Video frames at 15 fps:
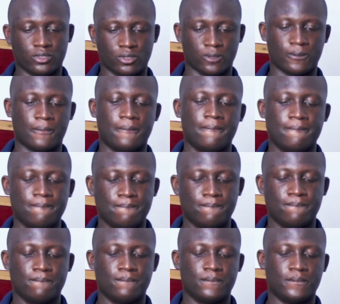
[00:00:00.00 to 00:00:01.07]
So
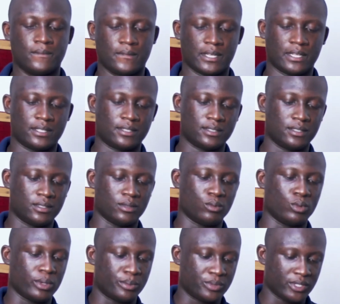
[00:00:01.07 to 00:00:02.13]
that's the
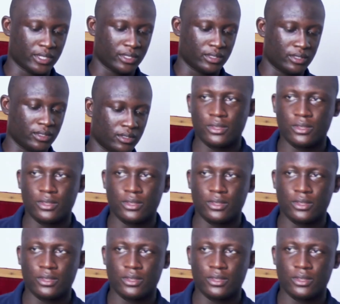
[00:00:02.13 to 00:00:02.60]
website.